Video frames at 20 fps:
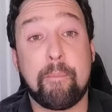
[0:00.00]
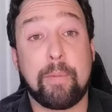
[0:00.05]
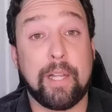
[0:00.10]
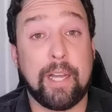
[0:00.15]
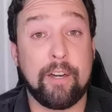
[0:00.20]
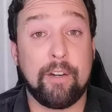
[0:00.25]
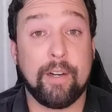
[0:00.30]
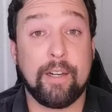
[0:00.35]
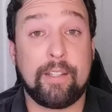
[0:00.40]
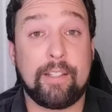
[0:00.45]

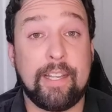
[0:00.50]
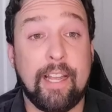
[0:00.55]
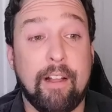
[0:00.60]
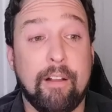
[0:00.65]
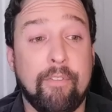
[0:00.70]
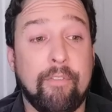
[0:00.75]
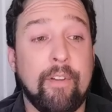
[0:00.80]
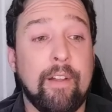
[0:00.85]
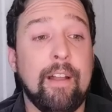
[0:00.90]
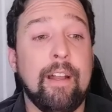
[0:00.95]
Blender
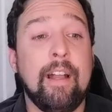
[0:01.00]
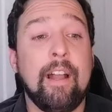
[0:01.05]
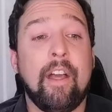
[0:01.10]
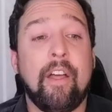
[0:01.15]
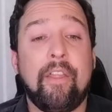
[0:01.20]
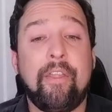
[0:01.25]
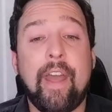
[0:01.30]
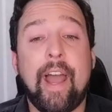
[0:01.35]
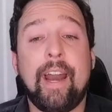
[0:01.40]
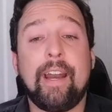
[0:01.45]
itself.
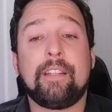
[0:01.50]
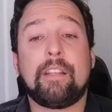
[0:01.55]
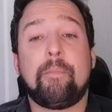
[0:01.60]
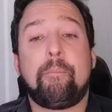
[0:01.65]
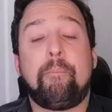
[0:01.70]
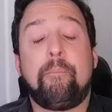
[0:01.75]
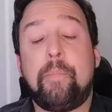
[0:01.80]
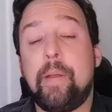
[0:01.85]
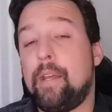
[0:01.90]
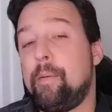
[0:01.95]
That is a
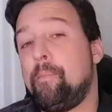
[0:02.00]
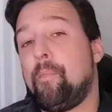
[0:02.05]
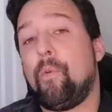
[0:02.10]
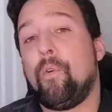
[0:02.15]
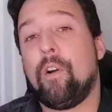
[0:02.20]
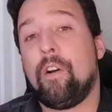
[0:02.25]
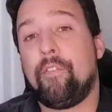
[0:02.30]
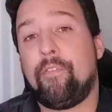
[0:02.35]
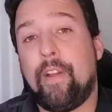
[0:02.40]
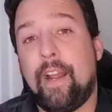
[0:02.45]
bit
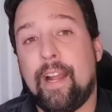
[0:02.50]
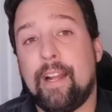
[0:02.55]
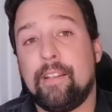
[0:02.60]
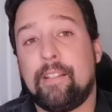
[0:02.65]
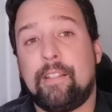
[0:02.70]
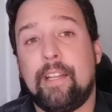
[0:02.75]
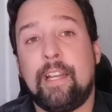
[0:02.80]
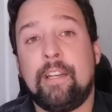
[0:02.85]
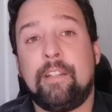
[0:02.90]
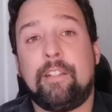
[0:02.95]
more
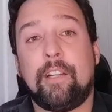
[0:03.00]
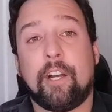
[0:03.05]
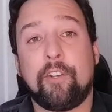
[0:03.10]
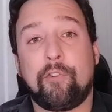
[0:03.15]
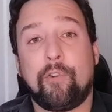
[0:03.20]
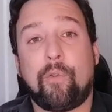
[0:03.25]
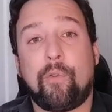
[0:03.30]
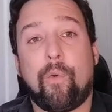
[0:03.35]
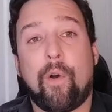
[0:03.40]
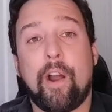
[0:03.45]
advanced. It does
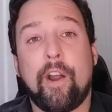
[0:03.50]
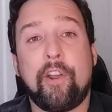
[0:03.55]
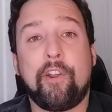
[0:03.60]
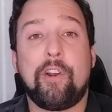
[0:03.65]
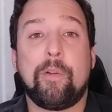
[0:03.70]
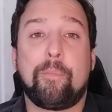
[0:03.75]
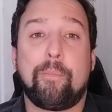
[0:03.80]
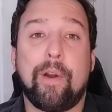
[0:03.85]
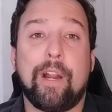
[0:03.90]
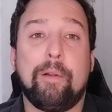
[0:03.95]
require you
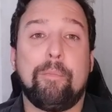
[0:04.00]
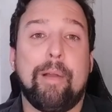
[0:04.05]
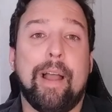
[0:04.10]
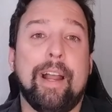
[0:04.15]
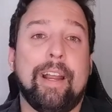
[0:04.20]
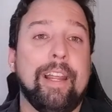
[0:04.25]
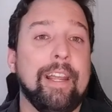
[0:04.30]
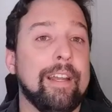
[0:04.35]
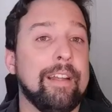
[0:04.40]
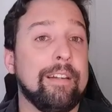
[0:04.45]
to bring
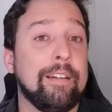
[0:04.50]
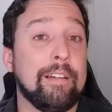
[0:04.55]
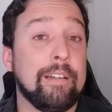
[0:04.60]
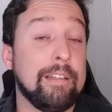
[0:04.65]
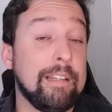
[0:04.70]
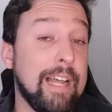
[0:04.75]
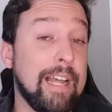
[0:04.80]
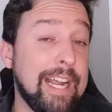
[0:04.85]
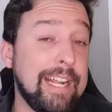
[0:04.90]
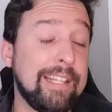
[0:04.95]
back in
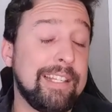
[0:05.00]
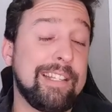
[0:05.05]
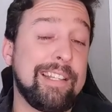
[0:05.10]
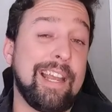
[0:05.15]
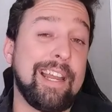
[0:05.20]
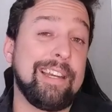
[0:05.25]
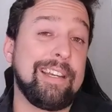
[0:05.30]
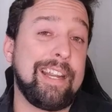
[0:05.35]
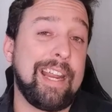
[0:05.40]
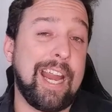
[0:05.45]
lights
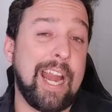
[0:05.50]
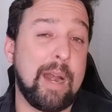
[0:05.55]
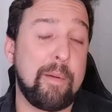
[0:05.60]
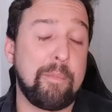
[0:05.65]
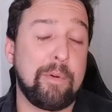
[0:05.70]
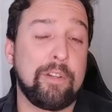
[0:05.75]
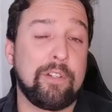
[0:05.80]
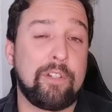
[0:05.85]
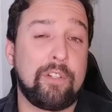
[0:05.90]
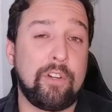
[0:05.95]
and
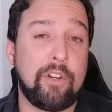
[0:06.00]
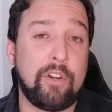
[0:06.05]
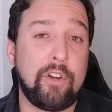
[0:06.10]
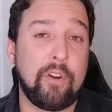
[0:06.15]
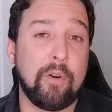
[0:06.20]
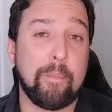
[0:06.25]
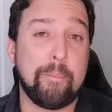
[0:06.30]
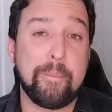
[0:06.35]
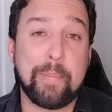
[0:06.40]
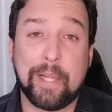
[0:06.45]
cameras to
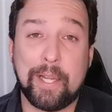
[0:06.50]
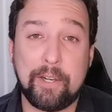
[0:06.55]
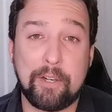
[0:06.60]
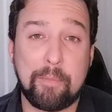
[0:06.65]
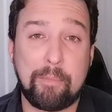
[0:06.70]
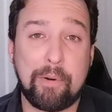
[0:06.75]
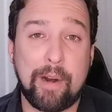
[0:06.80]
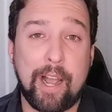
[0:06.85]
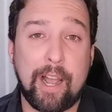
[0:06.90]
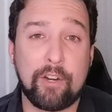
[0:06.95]
your Blender
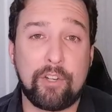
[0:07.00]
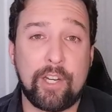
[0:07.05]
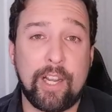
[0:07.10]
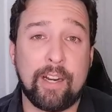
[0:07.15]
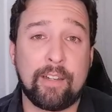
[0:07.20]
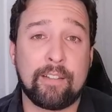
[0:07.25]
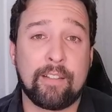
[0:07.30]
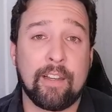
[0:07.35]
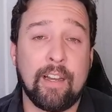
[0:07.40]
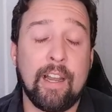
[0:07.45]

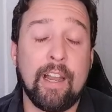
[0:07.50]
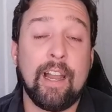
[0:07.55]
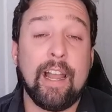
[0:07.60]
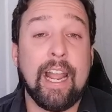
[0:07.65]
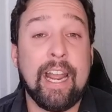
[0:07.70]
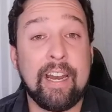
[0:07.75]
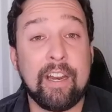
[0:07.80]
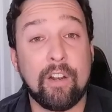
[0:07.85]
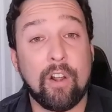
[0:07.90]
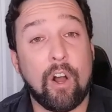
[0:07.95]
project.
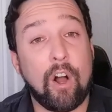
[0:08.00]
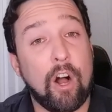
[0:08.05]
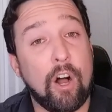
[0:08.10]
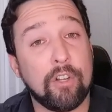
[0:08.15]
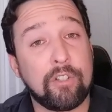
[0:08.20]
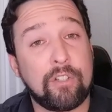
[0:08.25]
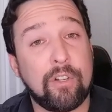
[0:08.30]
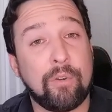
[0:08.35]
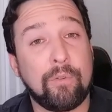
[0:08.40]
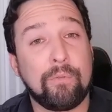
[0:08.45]
And it
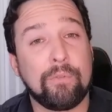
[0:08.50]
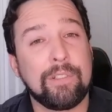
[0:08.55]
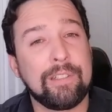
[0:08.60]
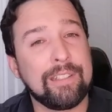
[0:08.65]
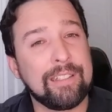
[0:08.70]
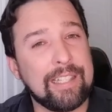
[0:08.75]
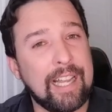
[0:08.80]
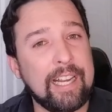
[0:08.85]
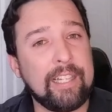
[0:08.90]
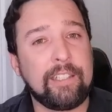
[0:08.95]
also
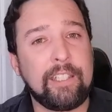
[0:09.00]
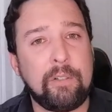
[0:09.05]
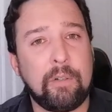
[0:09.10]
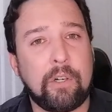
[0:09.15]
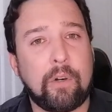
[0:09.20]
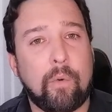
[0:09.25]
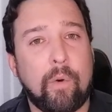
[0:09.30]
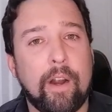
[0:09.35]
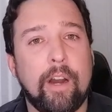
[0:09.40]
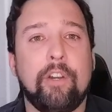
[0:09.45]
likely
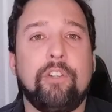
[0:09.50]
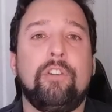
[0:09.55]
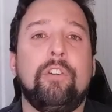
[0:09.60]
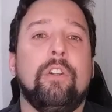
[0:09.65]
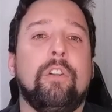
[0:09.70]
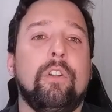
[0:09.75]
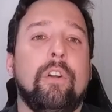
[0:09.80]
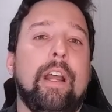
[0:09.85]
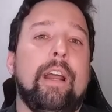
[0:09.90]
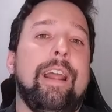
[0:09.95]
requires you to
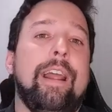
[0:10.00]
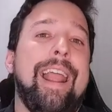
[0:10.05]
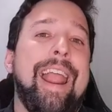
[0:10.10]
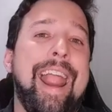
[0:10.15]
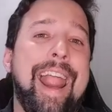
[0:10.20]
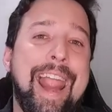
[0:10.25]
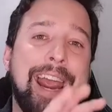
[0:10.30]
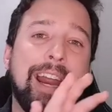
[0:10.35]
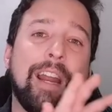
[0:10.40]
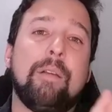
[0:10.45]
learn how to
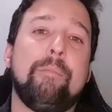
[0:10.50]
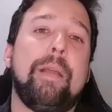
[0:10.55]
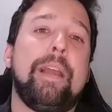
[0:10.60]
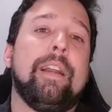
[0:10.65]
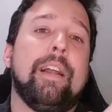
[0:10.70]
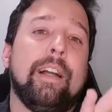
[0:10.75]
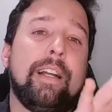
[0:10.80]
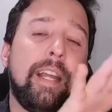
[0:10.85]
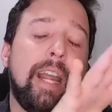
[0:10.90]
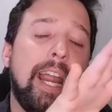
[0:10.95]

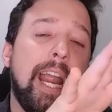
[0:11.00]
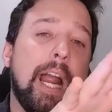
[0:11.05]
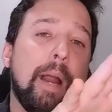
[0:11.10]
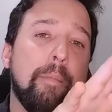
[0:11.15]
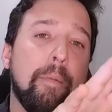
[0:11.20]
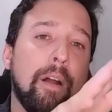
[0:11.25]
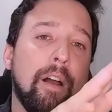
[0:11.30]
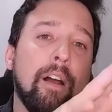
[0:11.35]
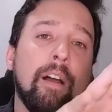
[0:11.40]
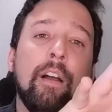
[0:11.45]
animate a
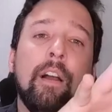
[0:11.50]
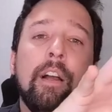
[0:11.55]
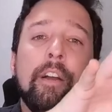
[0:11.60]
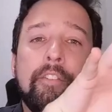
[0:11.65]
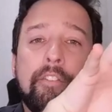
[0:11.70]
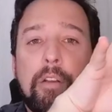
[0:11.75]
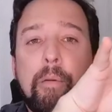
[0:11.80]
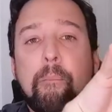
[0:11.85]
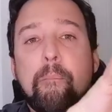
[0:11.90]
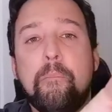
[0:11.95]
camera
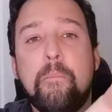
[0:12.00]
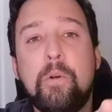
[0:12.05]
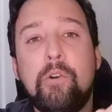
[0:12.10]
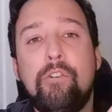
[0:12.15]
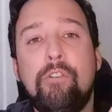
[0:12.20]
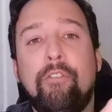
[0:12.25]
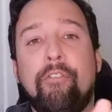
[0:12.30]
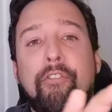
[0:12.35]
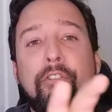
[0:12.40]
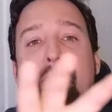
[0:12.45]
to
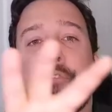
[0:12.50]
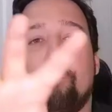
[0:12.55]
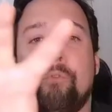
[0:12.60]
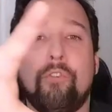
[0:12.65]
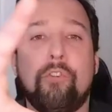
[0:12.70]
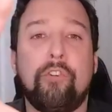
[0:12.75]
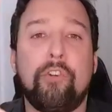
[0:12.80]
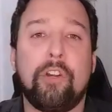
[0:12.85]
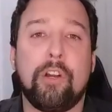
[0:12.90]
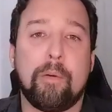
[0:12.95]
move
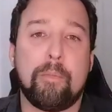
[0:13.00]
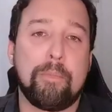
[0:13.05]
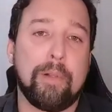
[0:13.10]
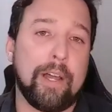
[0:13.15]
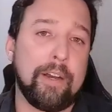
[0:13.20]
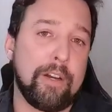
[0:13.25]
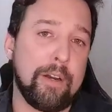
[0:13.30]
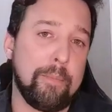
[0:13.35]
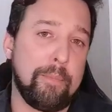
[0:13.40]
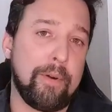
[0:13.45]
through your
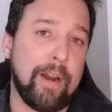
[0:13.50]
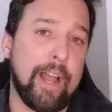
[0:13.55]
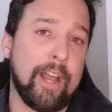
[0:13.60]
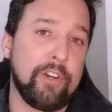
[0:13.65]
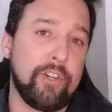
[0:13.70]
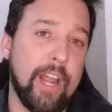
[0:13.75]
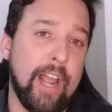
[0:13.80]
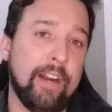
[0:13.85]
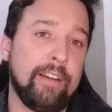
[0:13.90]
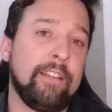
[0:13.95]
Blender
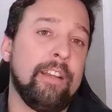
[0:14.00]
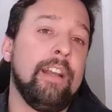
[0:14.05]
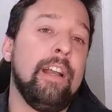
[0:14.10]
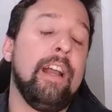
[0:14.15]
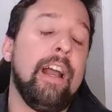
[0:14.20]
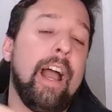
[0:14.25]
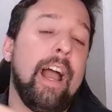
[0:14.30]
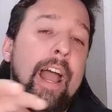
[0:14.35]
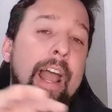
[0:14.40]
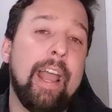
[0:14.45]
project
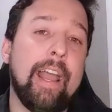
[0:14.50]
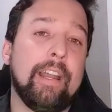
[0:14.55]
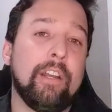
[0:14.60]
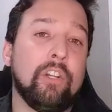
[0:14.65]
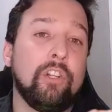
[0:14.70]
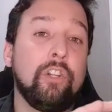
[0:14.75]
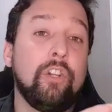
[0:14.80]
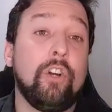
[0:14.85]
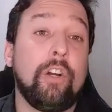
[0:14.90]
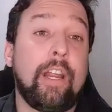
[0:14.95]

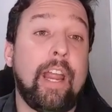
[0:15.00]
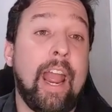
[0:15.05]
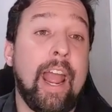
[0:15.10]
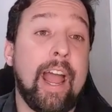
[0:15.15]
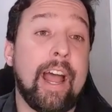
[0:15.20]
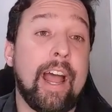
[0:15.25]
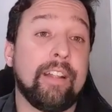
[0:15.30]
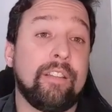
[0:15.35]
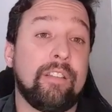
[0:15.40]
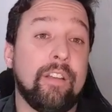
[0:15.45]
and look
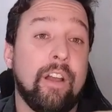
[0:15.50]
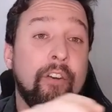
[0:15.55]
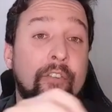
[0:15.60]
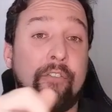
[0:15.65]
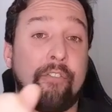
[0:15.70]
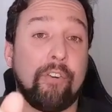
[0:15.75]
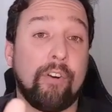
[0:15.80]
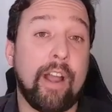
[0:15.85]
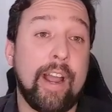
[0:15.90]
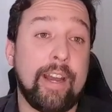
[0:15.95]
at a
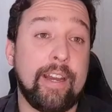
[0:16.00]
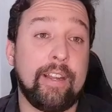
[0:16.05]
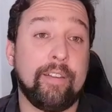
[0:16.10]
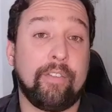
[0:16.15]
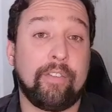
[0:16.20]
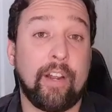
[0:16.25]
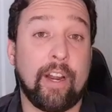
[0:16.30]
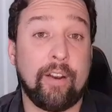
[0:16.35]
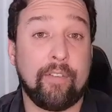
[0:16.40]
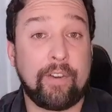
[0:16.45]
variety
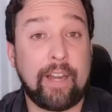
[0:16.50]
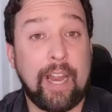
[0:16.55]
of kind of